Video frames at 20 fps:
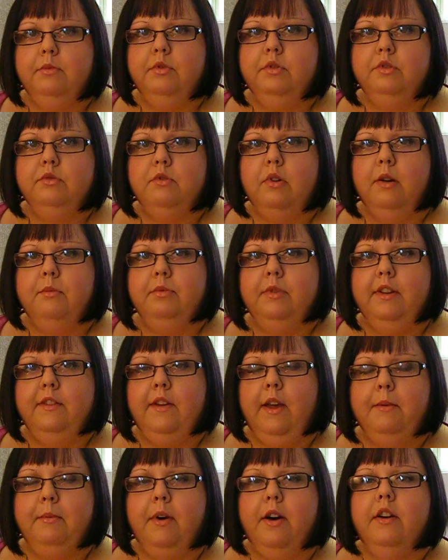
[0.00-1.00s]
Boudoir
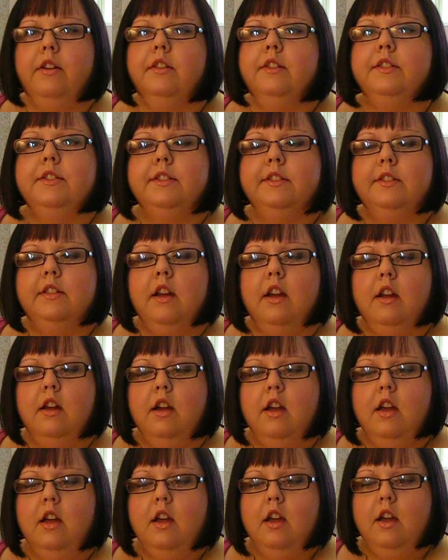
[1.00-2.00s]
Privé box.
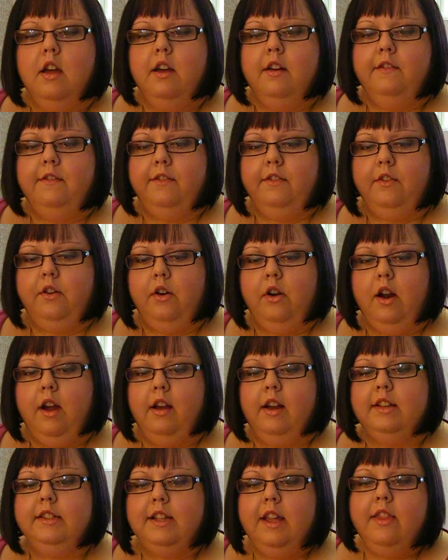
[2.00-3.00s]

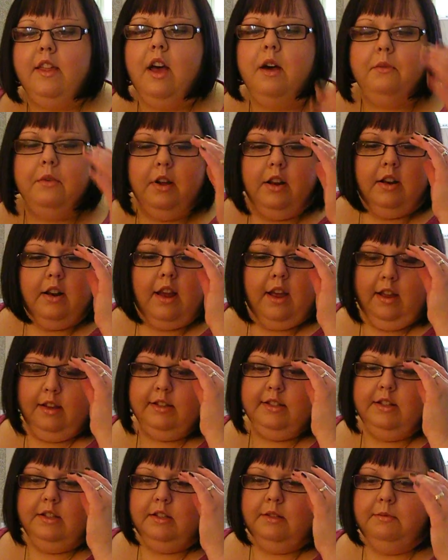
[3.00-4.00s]
Because that one
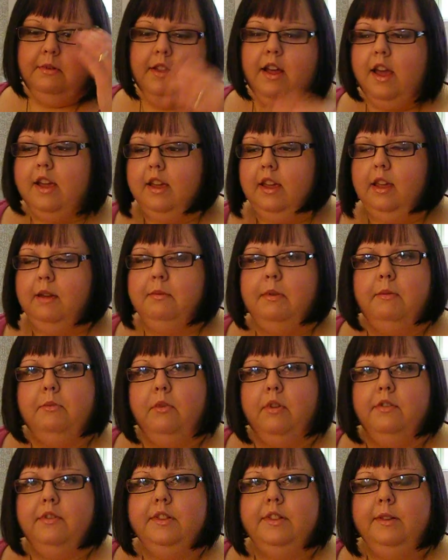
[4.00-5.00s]
I seem to be liking a bit
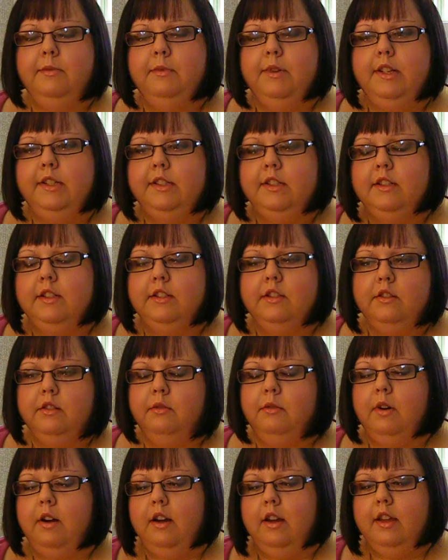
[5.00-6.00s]
more for some reason, I don't
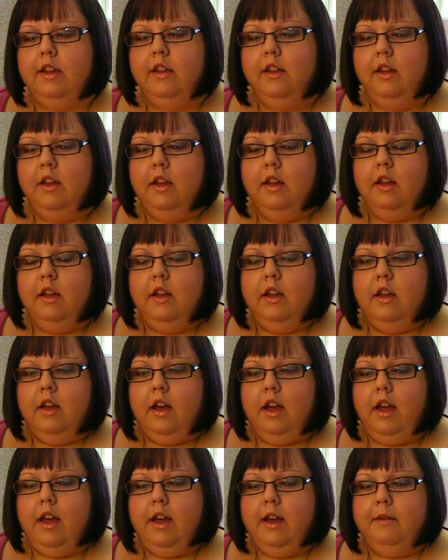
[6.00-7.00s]
know why.
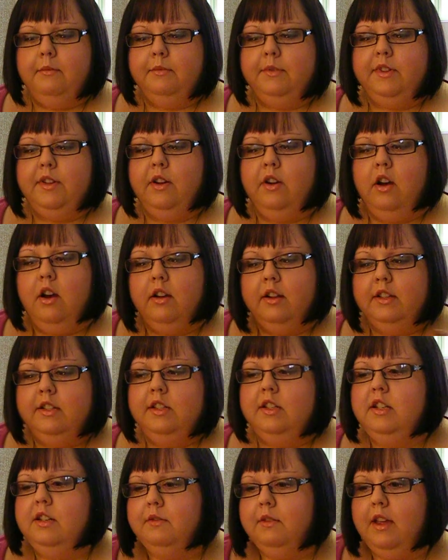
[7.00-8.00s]
So I'll
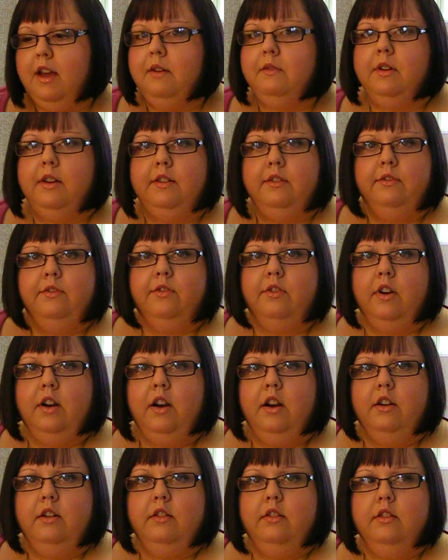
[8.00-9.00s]
continue with that one
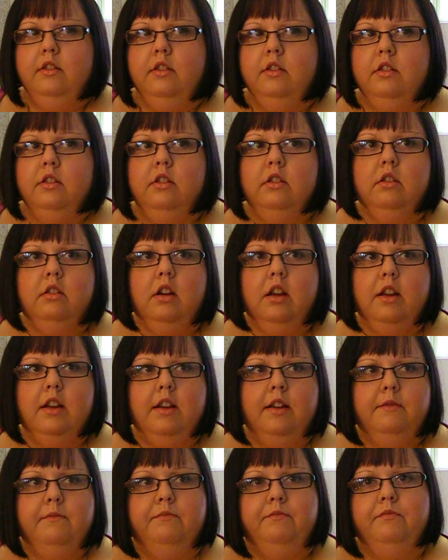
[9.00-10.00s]
for,
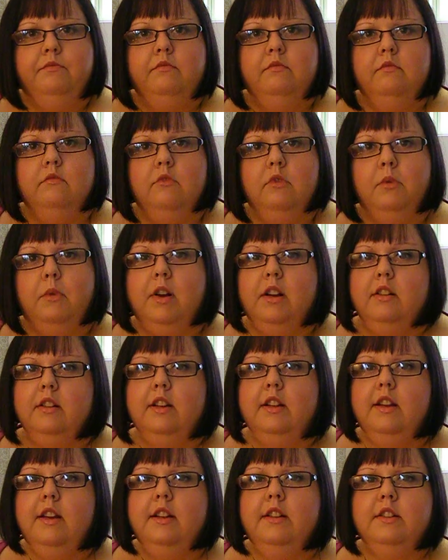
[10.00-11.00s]
well,
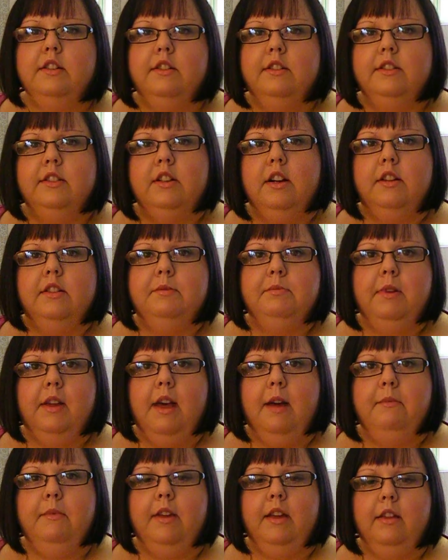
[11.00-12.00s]
until it starts
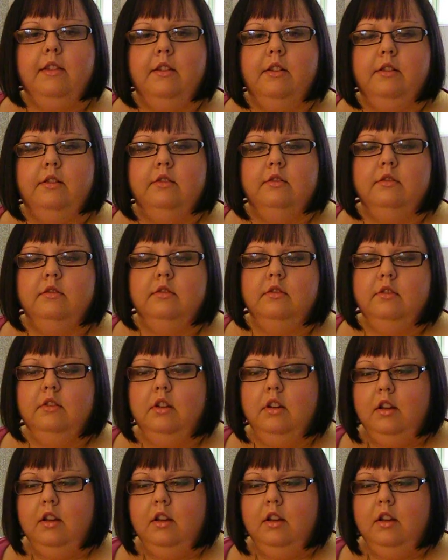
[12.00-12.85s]
becoming a little